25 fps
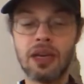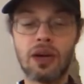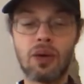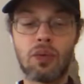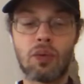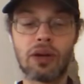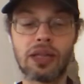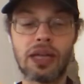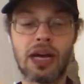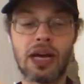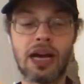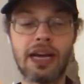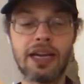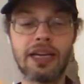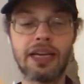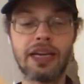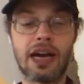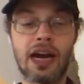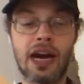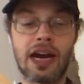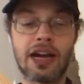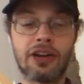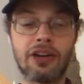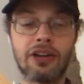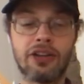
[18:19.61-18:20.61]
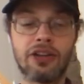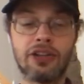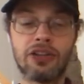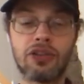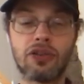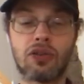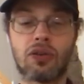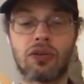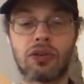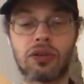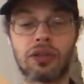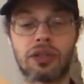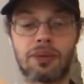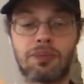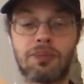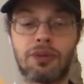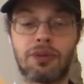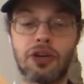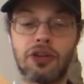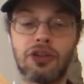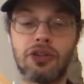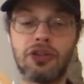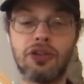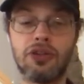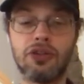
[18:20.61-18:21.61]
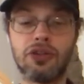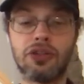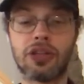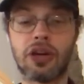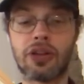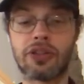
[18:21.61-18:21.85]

While I ironed or perused